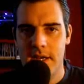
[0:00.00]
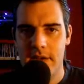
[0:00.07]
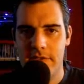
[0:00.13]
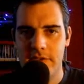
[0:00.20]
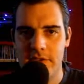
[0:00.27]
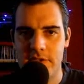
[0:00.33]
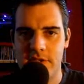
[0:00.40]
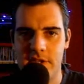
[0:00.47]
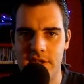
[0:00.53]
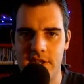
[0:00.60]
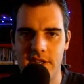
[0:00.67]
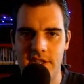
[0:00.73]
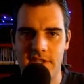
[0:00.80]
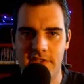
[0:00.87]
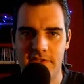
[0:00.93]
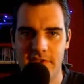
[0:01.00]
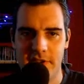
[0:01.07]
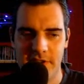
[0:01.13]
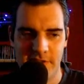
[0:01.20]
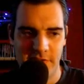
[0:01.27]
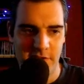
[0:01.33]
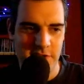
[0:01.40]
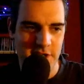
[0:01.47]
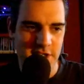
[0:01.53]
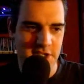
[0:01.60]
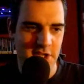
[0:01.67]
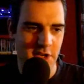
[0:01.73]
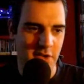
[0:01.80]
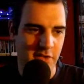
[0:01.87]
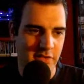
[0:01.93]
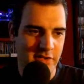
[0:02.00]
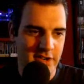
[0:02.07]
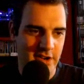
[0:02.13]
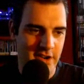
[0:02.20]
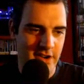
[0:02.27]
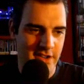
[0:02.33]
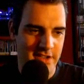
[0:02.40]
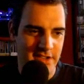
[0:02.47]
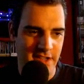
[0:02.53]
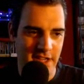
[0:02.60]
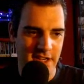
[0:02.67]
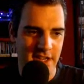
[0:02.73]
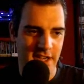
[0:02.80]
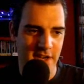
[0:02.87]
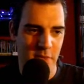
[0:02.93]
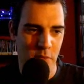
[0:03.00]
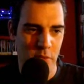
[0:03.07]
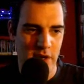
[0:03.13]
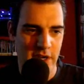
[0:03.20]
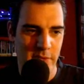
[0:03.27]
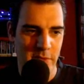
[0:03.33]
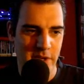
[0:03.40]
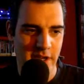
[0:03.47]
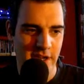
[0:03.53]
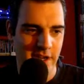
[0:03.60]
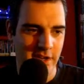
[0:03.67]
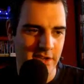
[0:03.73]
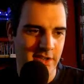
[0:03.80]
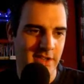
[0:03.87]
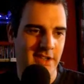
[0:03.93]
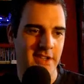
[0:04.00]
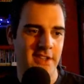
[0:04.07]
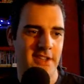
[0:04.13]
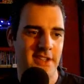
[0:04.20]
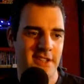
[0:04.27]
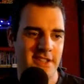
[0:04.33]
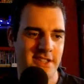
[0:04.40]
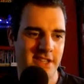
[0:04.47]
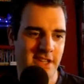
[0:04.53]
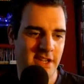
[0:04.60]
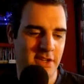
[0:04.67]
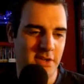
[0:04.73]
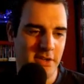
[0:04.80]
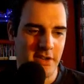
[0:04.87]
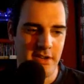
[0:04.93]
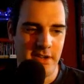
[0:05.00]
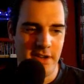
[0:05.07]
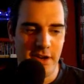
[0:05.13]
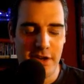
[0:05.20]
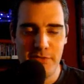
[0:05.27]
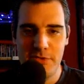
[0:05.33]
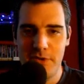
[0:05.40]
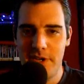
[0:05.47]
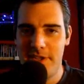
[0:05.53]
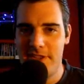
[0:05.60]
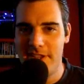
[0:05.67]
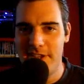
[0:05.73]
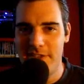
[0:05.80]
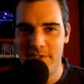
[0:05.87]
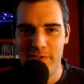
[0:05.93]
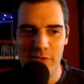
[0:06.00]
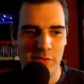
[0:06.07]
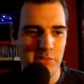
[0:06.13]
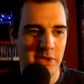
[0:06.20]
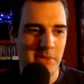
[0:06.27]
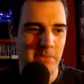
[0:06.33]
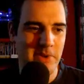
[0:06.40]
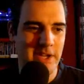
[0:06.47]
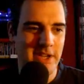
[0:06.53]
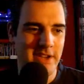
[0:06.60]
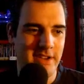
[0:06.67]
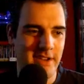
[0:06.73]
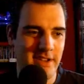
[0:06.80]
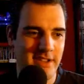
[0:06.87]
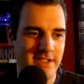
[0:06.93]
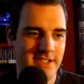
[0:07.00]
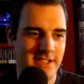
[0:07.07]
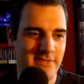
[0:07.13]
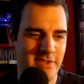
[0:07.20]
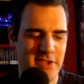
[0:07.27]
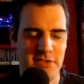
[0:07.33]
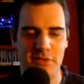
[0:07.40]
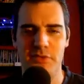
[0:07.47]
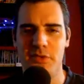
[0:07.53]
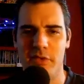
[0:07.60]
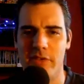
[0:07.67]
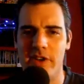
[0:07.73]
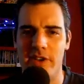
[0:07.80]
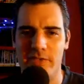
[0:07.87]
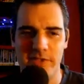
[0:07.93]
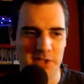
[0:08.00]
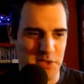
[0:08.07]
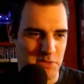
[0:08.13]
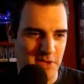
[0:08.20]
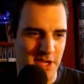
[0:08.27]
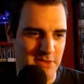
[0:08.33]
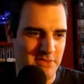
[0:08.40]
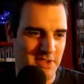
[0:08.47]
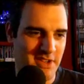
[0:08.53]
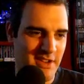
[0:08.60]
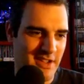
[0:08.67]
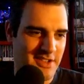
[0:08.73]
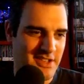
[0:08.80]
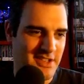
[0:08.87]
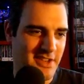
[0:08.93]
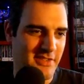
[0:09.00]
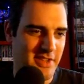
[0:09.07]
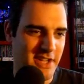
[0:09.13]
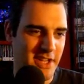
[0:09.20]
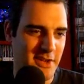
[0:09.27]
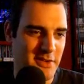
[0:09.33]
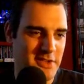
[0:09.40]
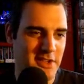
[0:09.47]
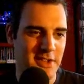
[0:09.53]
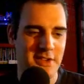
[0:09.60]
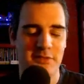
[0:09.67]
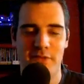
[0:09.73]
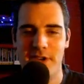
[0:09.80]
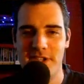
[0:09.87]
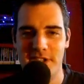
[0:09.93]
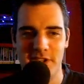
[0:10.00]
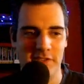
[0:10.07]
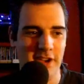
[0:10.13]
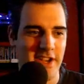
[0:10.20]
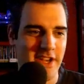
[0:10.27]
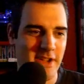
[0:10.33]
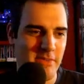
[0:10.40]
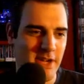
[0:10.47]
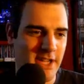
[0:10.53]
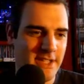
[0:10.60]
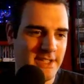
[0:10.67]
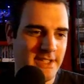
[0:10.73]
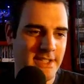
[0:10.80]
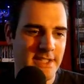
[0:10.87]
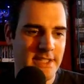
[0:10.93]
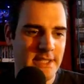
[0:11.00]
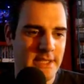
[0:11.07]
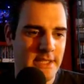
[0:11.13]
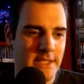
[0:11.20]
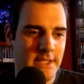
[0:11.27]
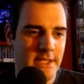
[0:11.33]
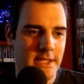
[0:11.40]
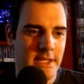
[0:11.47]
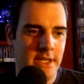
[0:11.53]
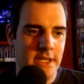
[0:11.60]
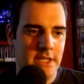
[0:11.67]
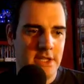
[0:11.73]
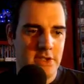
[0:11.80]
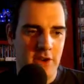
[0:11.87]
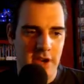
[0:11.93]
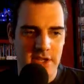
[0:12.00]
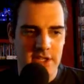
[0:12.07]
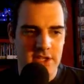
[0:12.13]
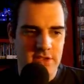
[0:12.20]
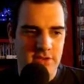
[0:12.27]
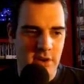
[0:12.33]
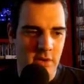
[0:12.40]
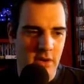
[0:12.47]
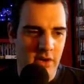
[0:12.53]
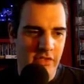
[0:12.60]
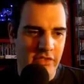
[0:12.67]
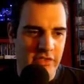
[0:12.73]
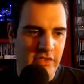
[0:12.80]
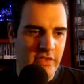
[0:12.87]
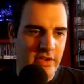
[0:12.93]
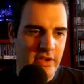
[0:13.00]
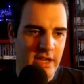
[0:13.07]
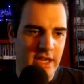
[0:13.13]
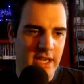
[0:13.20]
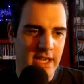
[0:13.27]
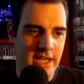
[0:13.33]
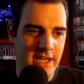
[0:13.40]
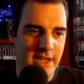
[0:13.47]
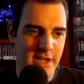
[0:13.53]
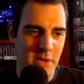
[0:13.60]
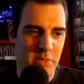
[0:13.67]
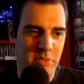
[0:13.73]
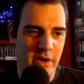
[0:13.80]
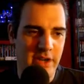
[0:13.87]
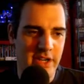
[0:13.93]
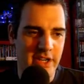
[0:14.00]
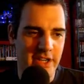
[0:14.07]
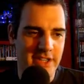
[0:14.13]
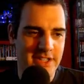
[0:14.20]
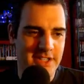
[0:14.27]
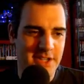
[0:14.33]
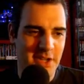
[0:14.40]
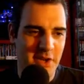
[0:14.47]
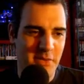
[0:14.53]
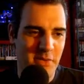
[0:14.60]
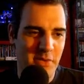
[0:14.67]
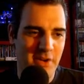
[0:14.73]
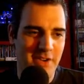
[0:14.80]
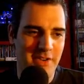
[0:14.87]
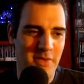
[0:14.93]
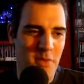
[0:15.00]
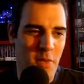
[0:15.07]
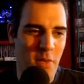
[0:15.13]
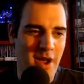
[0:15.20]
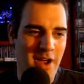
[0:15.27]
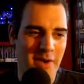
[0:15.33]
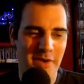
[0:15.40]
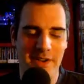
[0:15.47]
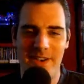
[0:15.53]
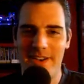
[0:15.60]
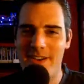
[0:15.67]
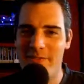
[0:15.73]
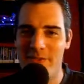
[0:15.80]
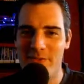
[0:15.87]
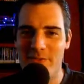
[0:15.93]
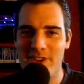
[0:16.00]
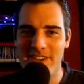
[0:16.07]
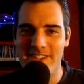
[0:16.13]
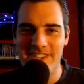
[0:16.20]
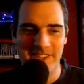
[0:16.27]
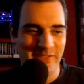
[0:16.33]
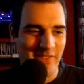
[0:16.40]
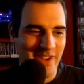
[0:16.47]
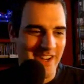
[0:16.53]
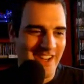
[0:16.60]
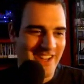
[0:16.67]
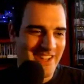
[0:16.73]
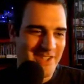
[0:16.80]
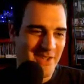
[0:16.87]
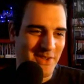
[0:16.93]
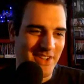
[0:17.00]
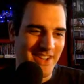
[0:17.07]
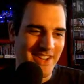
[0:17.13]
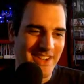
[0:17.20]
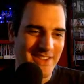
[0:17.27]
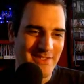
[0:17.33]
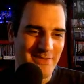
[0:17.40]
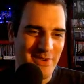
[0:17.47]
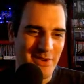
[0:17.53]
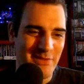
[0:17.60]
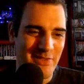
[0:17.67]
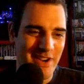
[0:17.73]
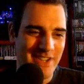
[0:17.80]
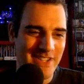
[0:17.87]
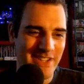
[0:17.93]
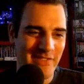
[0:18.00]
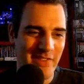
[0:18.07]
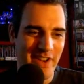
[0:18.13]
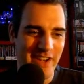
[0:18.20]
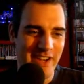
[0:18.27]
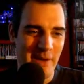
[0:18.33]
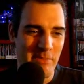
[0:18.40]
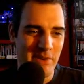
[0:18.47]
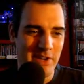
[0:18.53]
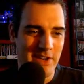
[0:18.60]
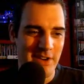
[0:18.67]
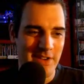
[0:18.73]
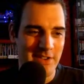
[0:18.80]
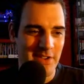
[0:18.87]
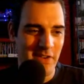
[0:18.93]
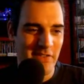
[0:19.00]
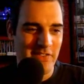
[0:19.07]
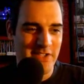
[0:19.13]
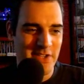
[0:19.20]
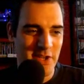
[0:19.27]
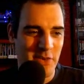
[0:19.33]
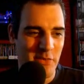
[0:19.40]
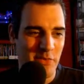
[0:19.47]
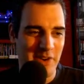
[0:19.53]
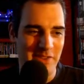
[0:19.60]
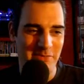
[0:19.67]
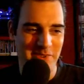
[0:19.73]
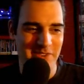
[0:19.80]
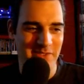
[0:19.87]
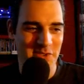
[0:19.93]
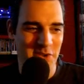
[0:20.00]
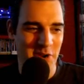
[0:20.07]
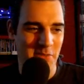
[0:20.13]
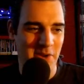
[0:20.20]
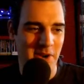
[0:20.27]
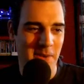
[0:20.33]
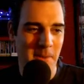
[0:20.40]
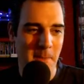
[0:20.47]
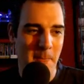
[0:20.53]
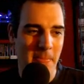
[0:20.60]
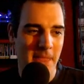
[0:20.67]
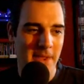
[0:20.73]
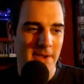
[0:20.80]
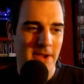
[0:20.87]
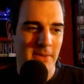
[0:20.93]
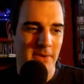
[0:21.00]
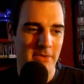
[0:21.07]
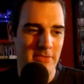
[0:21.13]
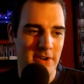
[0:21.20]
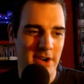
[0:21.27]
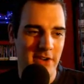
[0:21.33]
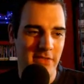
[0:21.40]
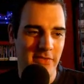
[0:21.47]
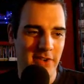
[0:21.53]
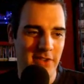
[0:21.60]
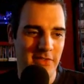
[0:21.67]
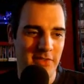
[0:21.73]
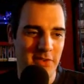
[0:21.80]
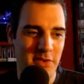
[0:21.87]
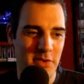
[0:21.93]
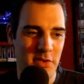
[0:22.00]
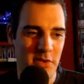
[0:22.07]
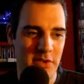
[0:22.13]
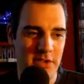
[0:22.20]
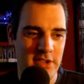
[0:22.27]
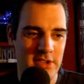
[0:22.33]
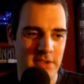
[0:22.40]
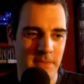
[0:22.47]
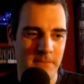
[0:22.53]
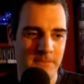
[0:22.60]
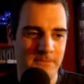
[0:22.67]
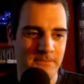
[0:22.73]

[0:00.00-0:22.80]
Hello viewers, and here's the first footage of cars then, and away we go. I'm in the Formula B class. These are all classes and everything else. Racing around Imola. Traction control off and braking into turn one. Wow, I love the racy feeling to it. There's a real racy feeling. Couple of cars off in turn one, bit of drama coming around the first few corners.